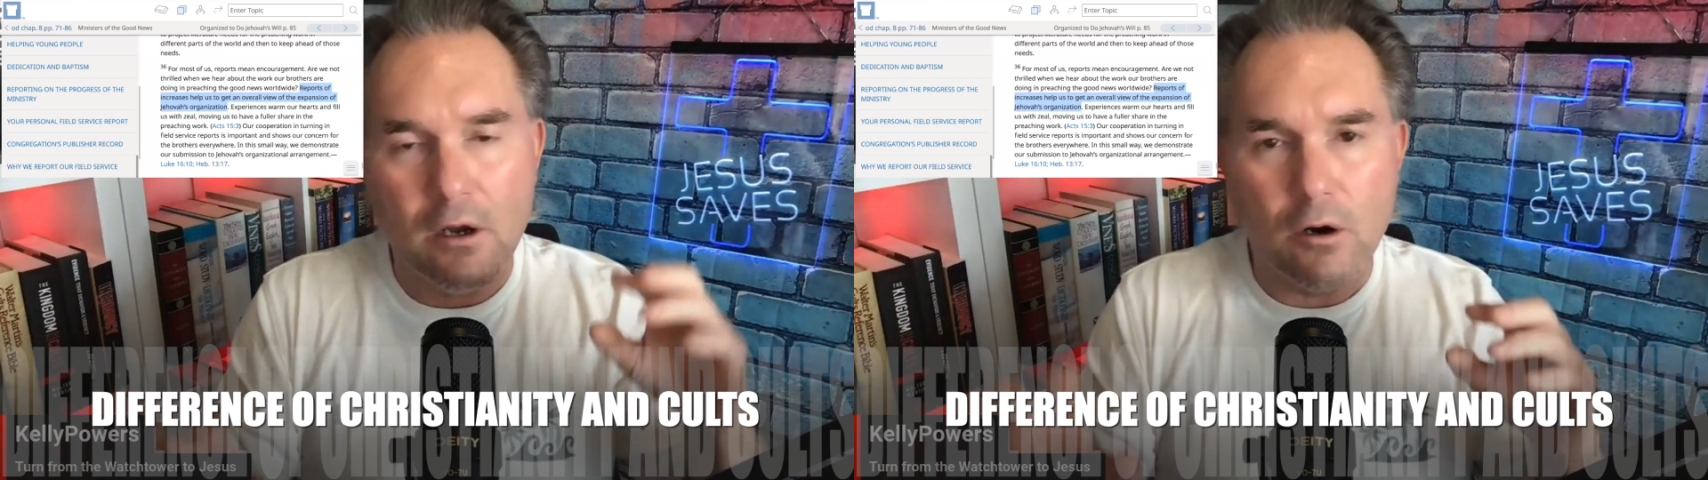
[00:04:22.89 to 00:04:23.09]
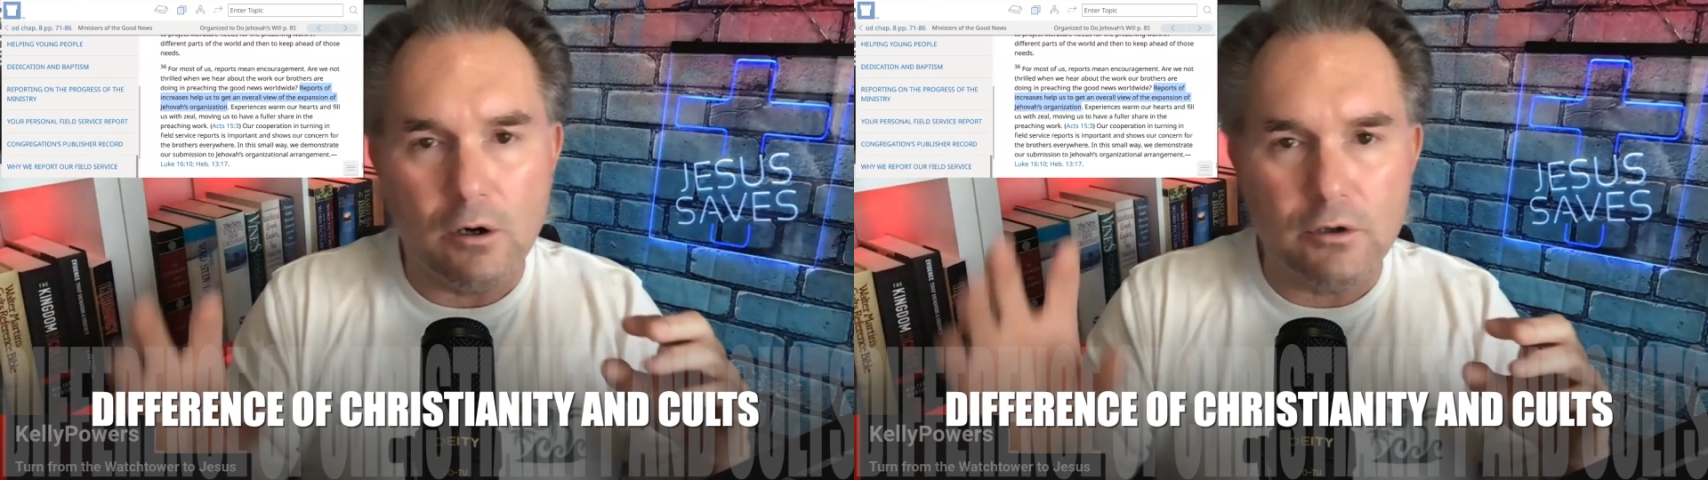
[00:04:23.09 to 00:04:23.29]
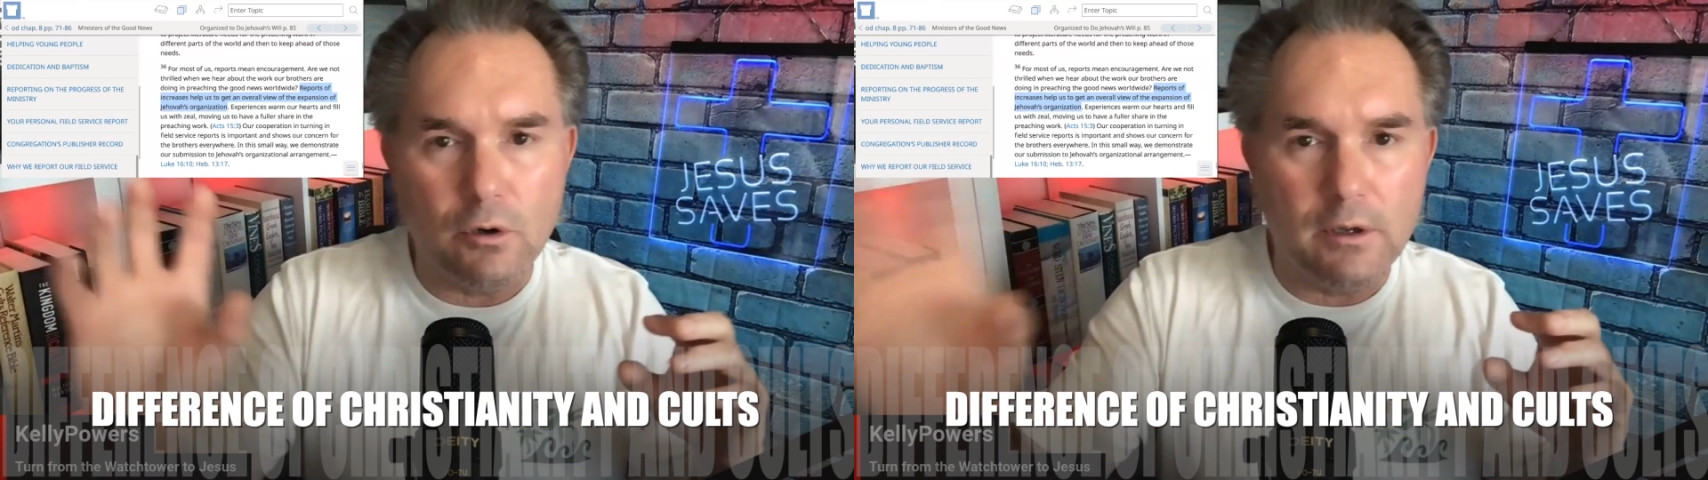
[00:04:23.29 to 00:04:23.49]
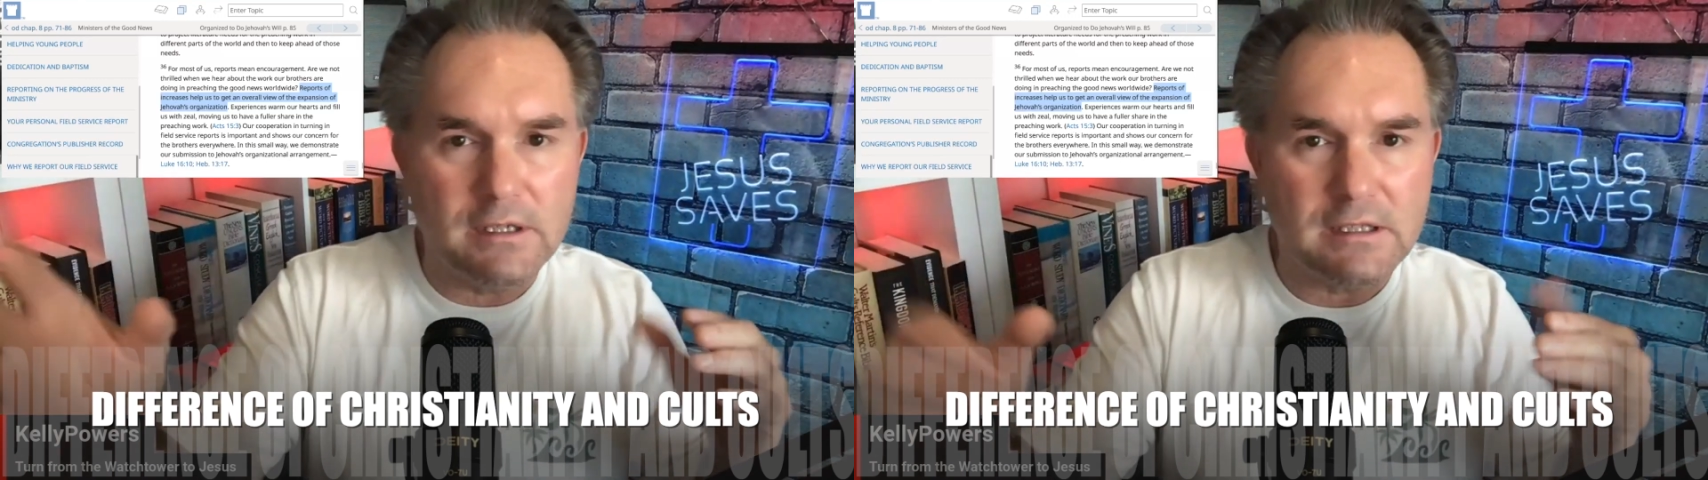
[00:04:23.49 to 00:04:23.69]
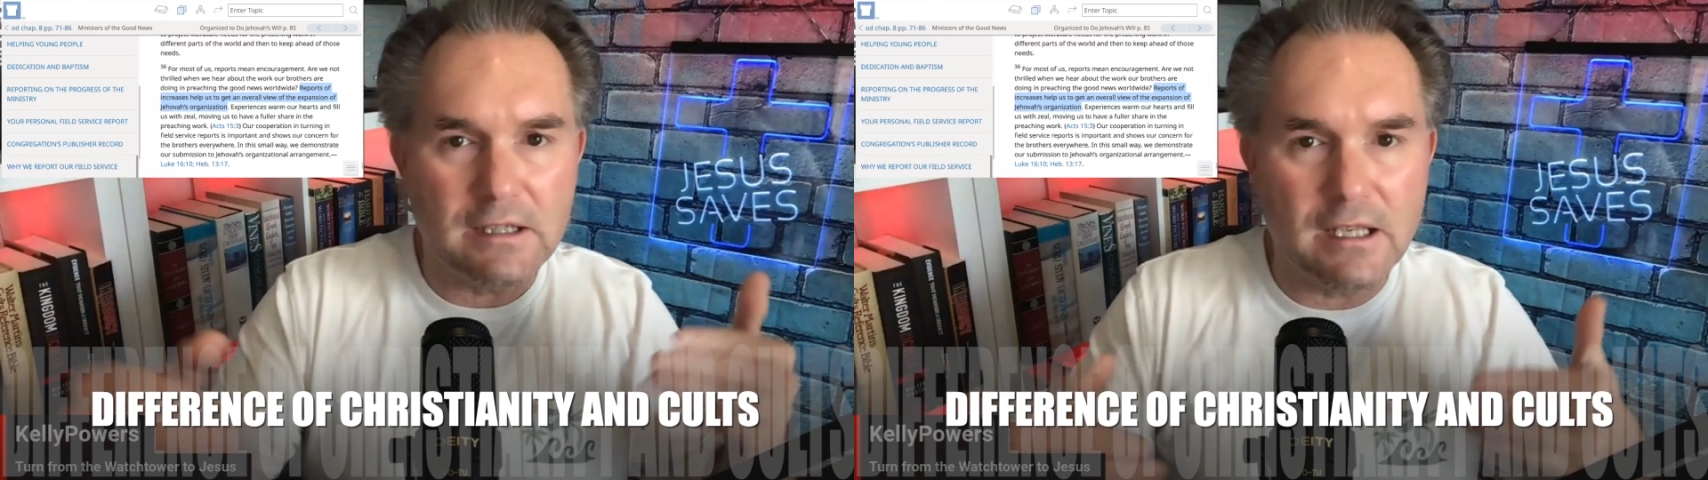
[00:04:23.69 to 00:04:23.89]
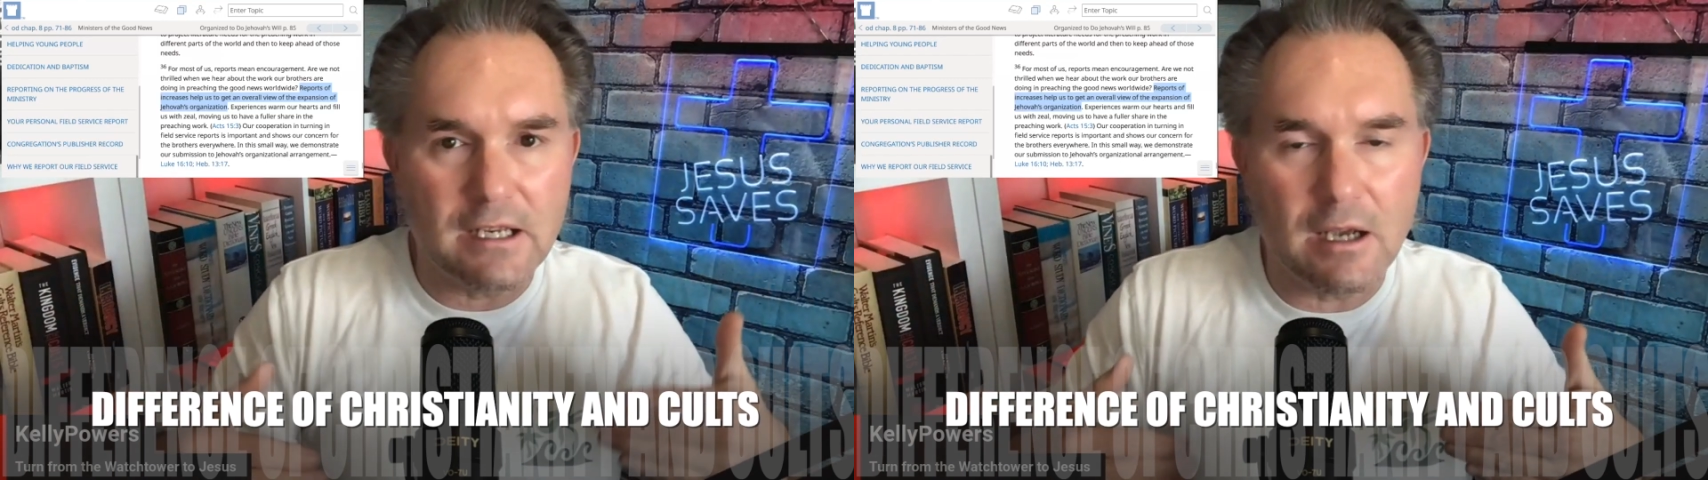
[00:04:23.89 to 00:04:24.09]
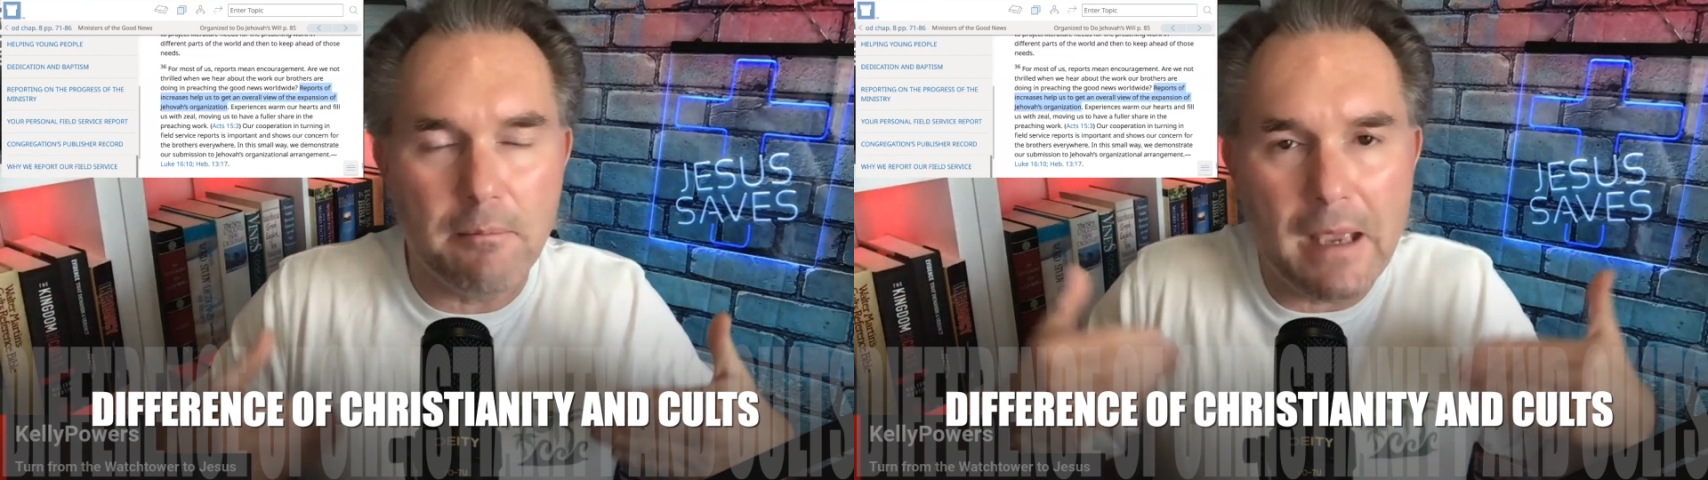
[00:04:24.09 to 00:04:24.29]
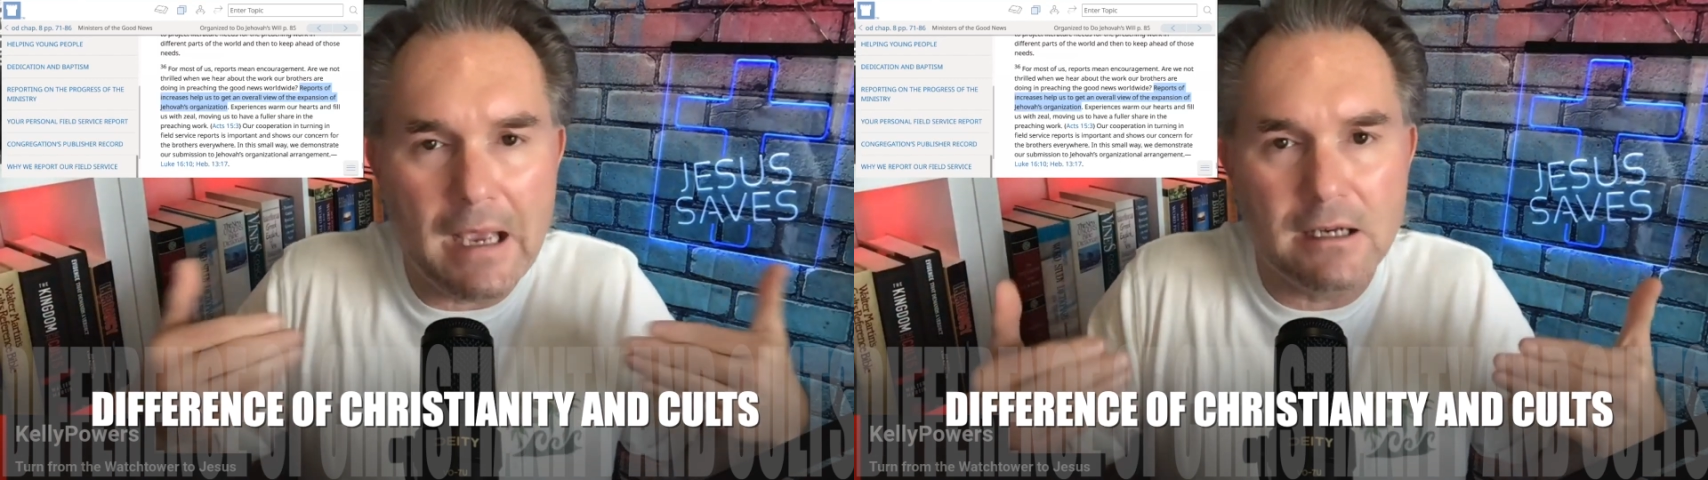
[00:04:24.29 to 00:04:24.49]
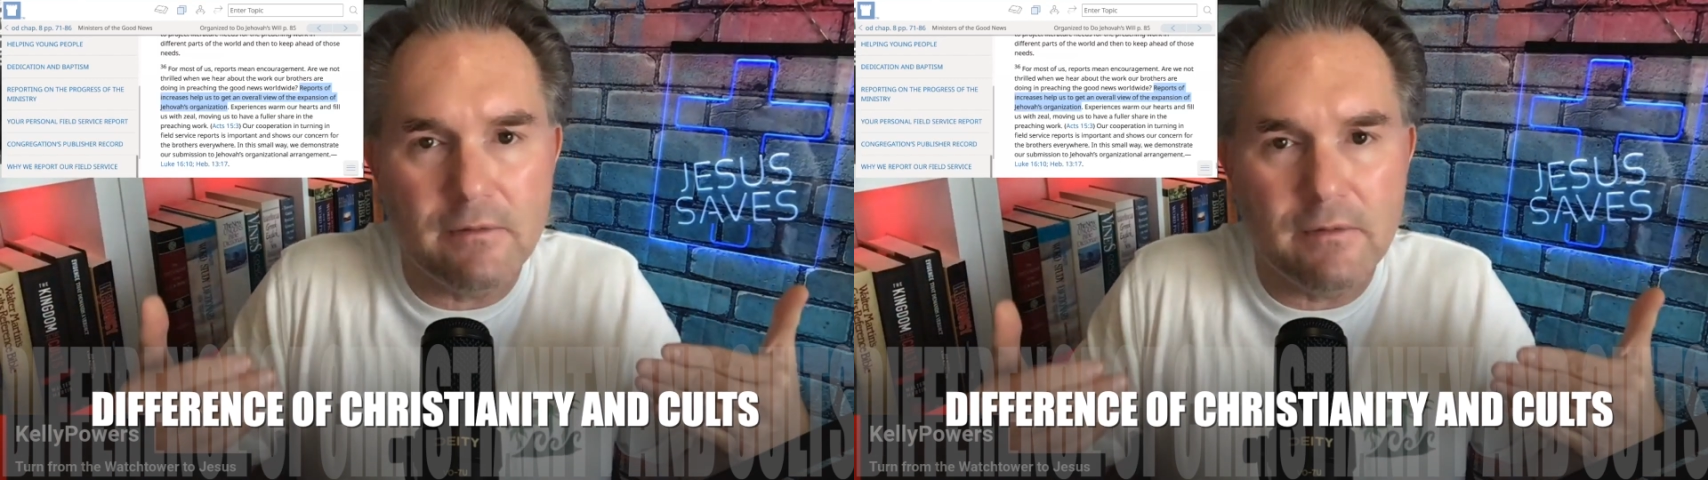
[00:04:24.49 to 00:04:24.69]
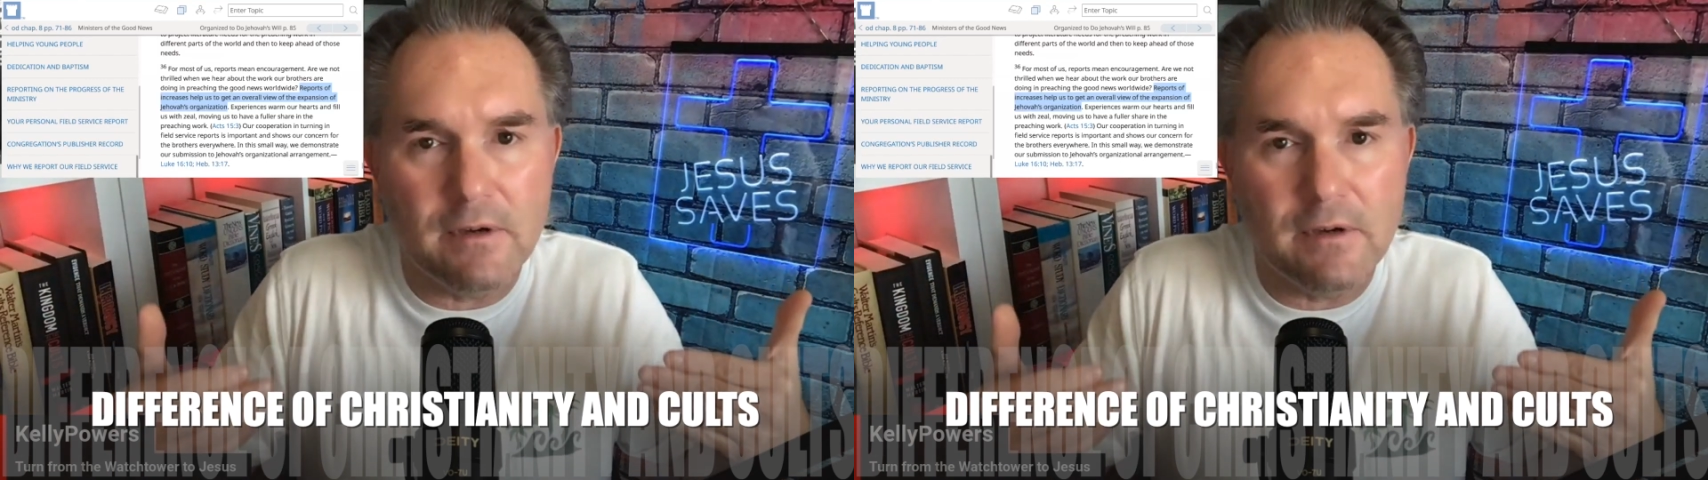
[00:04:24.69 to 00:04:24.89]
or doing this that they command of
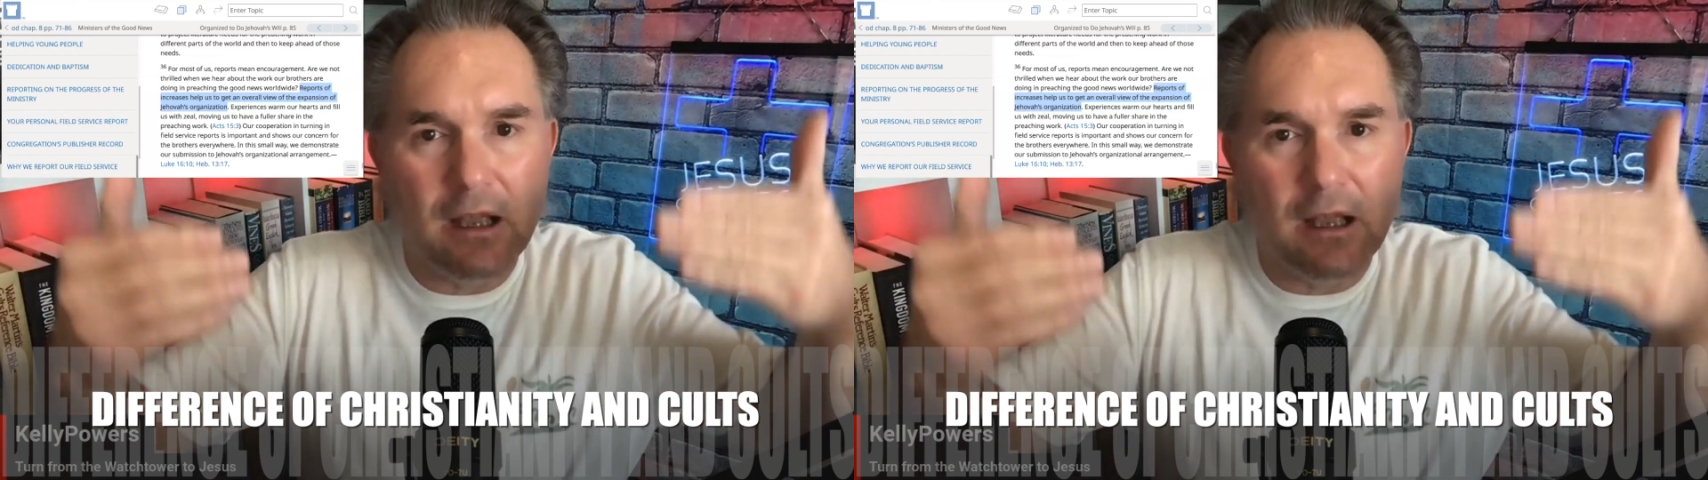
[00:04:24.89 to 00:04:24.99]
us,